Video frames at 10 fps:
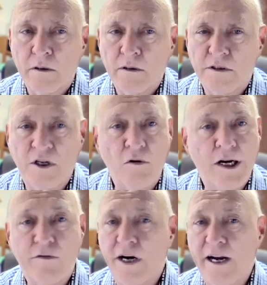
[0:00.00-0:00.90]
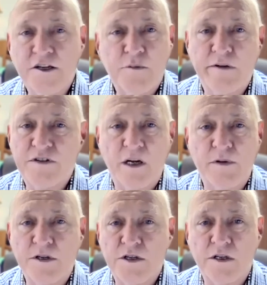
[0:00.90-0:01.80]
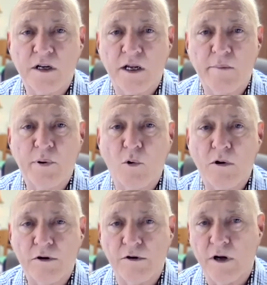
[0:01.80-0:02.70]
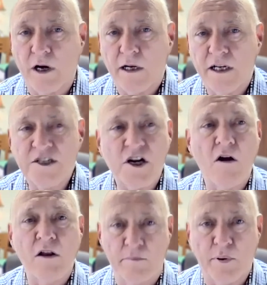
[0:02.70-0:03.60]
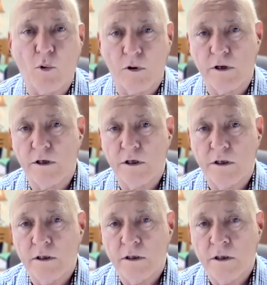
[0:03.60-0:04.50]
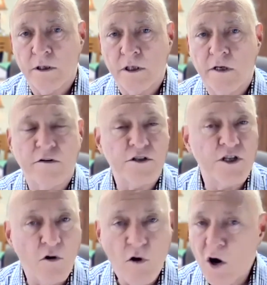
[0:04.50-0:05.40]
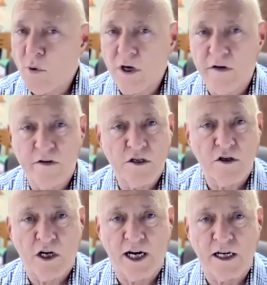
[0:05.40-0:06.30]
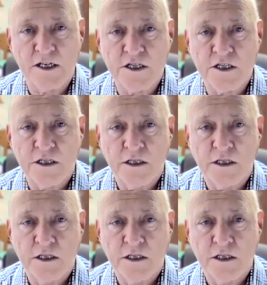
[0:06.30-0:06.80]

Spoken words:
Don't ever ask me if something's important or not. It's all important. There's no homework in this class.